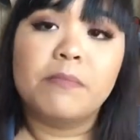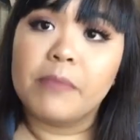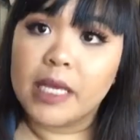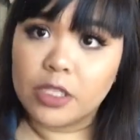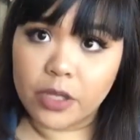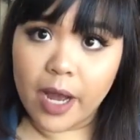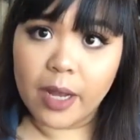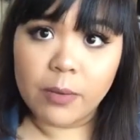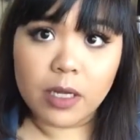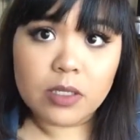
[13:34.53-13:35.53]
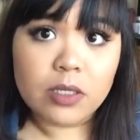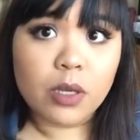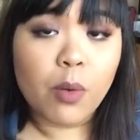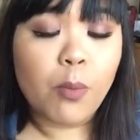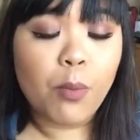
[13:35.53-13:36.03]
makes your eyebrows
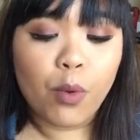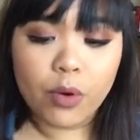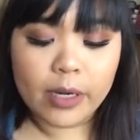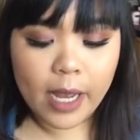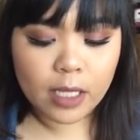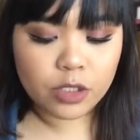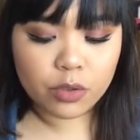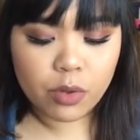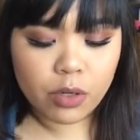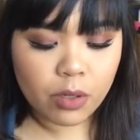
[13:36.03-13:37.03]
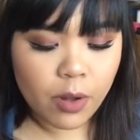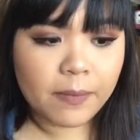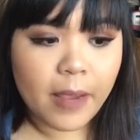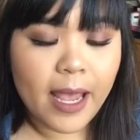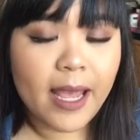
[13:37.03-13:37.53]
look more natural
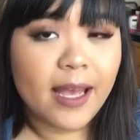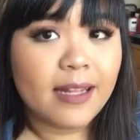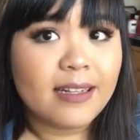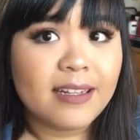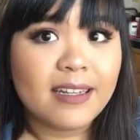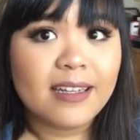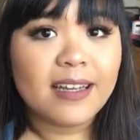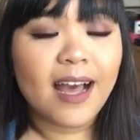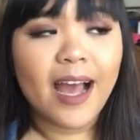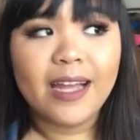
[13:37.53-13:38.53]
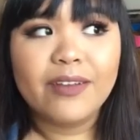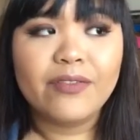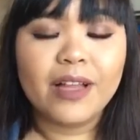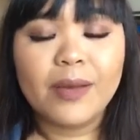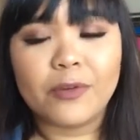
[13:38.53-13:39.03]
and kind of
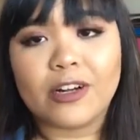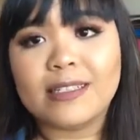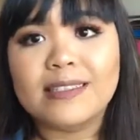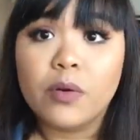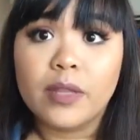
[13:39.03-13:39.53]
glamorous.